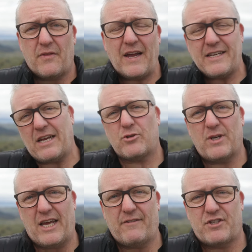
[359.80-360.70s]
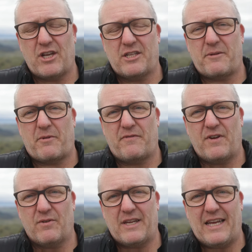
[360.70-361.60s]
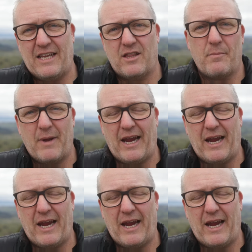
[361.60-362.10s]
they naturally have shallow depth of field in them